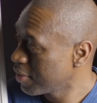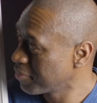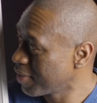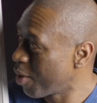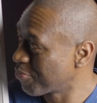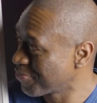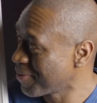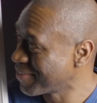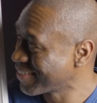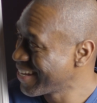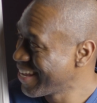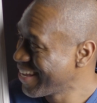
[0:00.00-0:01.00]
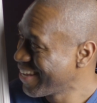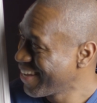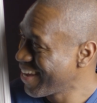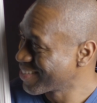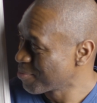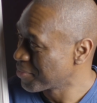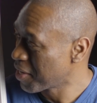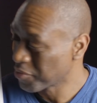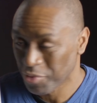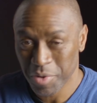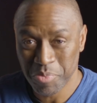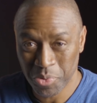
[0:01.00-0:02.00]
upfront and sometimes
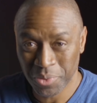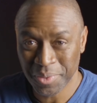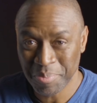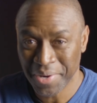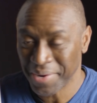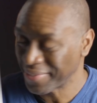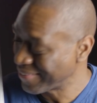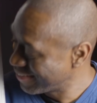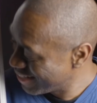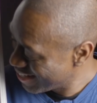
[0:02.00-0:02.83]
very brutal about it.